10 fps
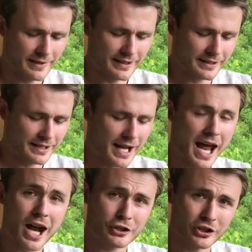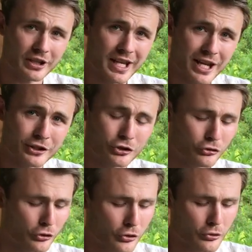is it's actually a
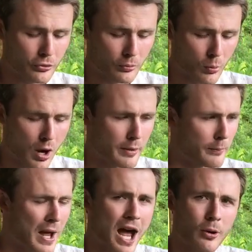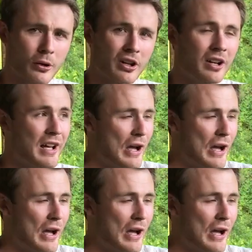true 1 power,